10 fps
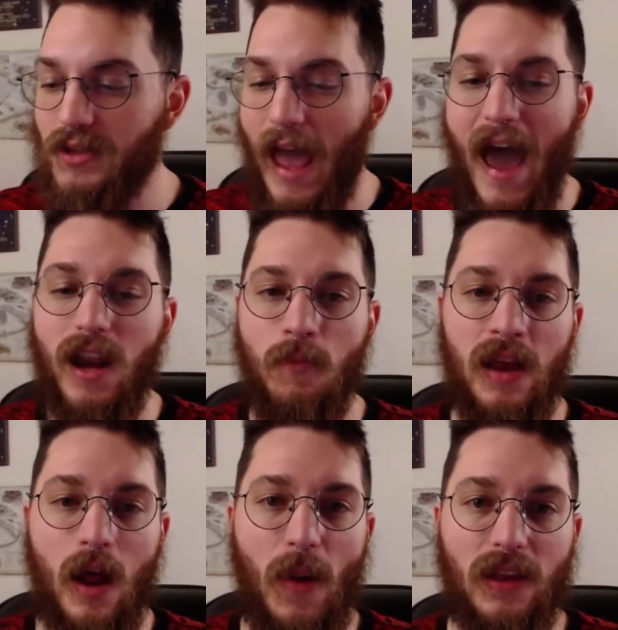
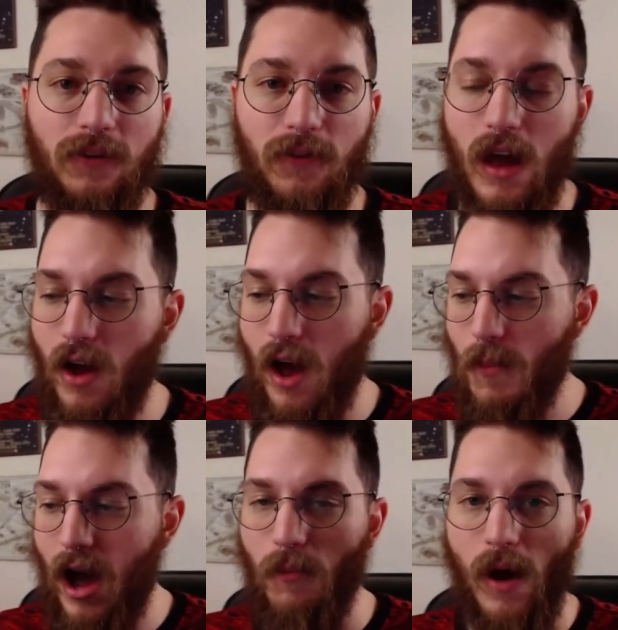adamant
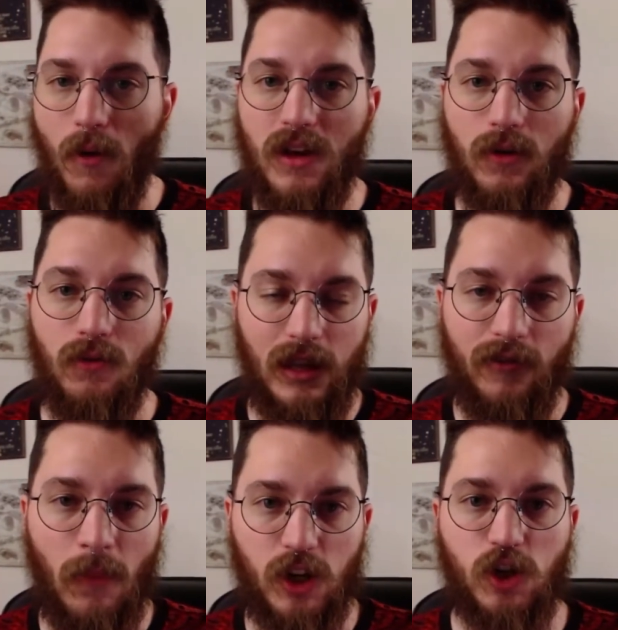about me
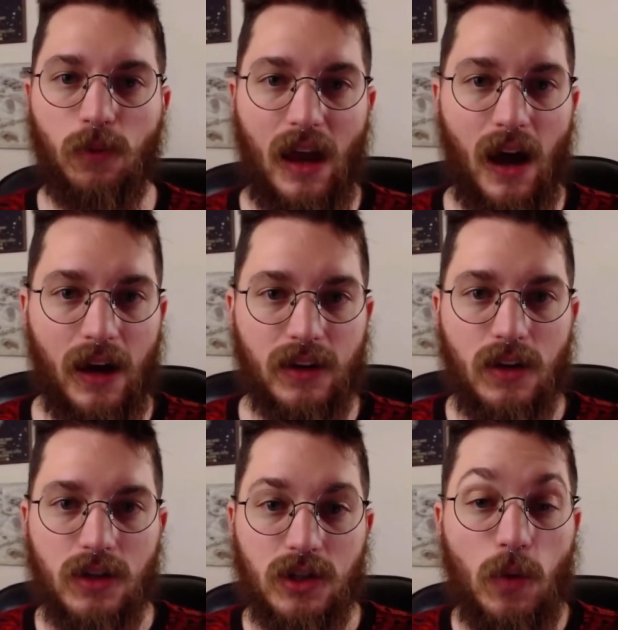leaving my shirt behind.
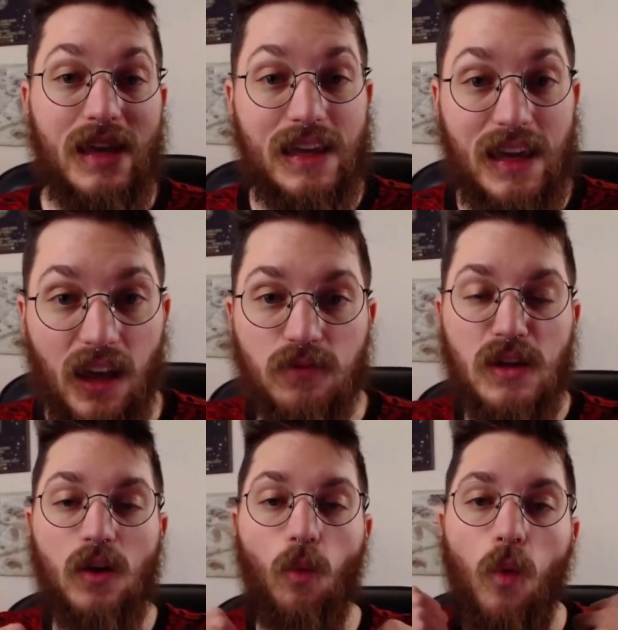So he gives
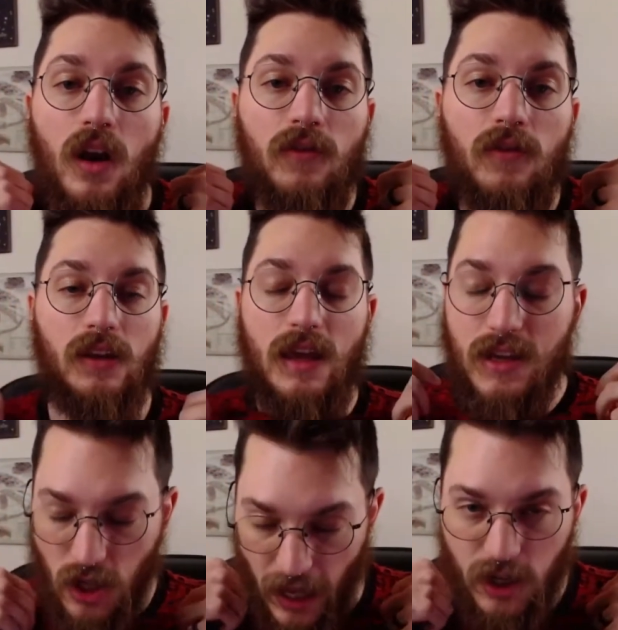me one of
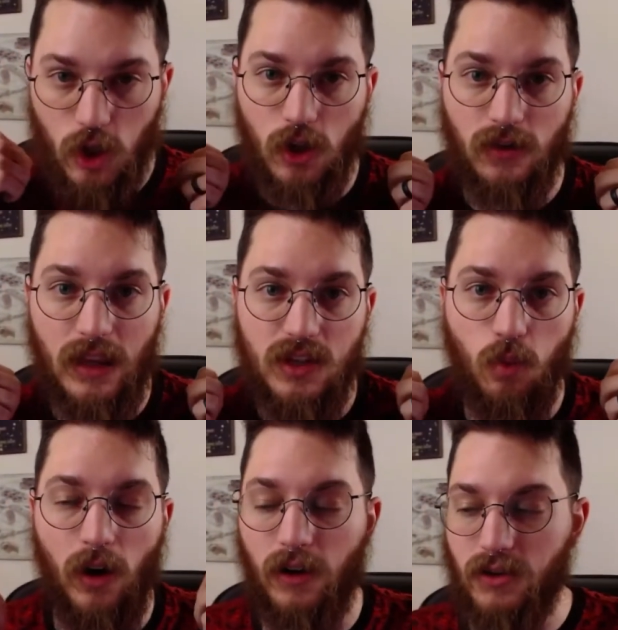his shirt that he's
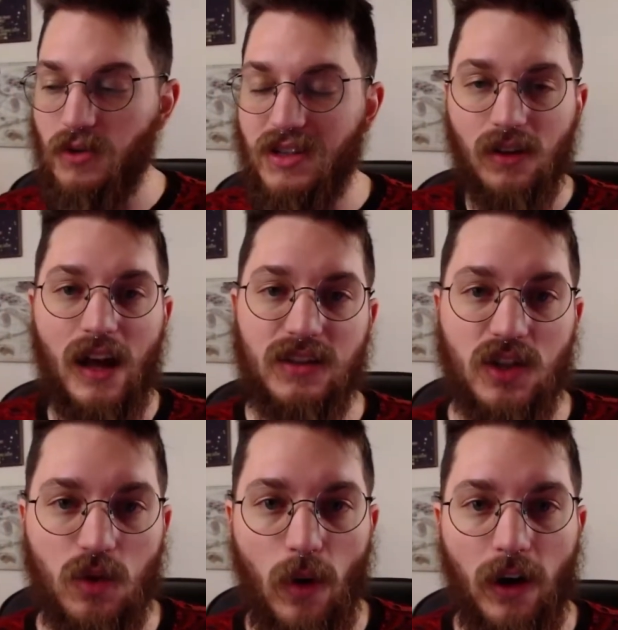wearing. So he still has a
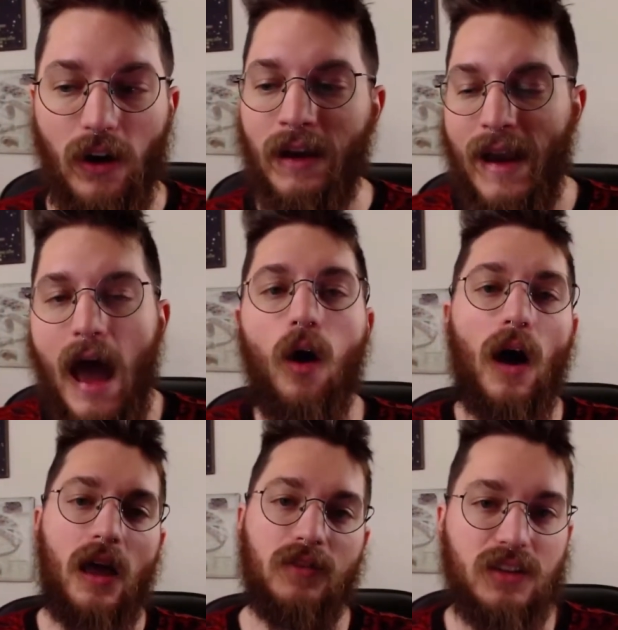sweater, and now
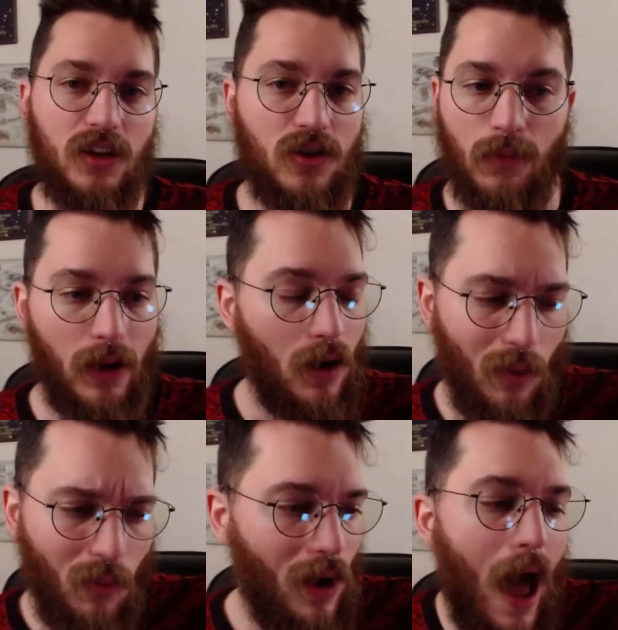I have a t-shirt. I'm like, all
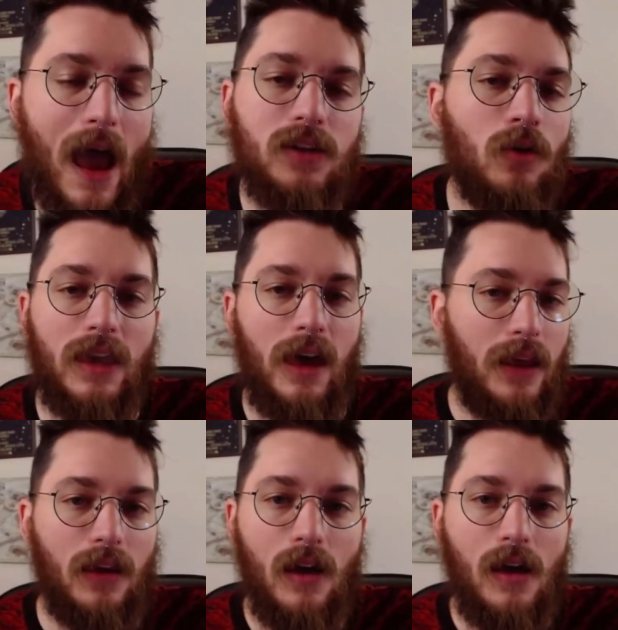right, what? I don't get
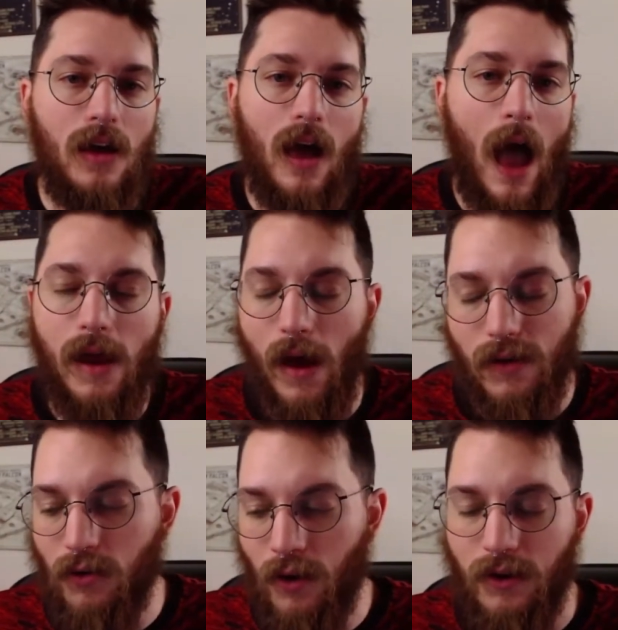it. I
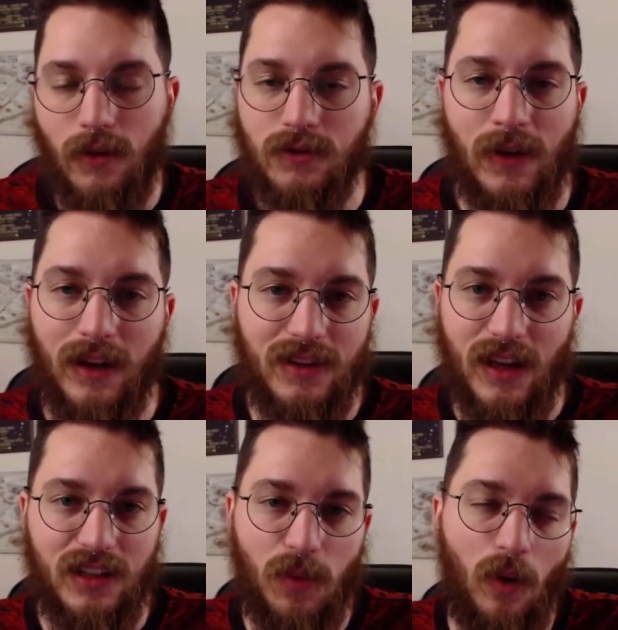don't. It doesn't make any
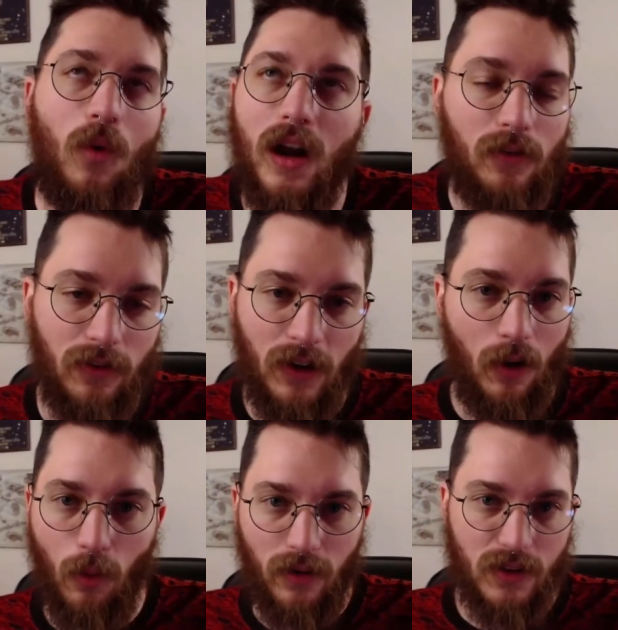sense. But whatever. Fine,
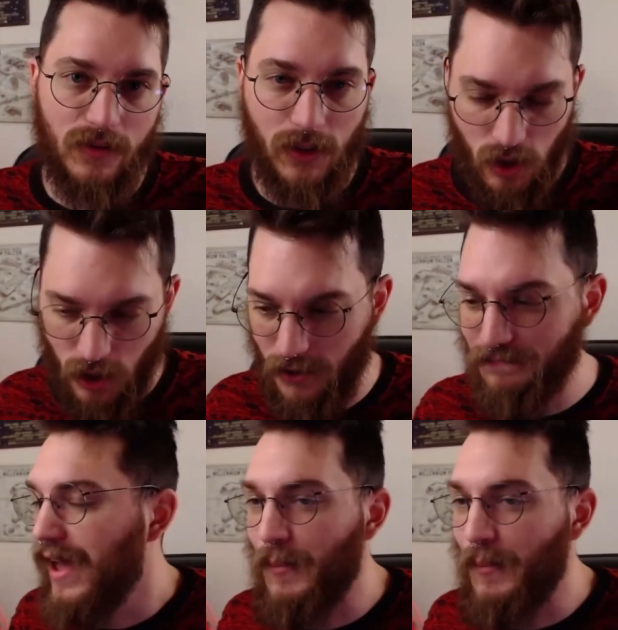I'll wear this fucking shirt. And my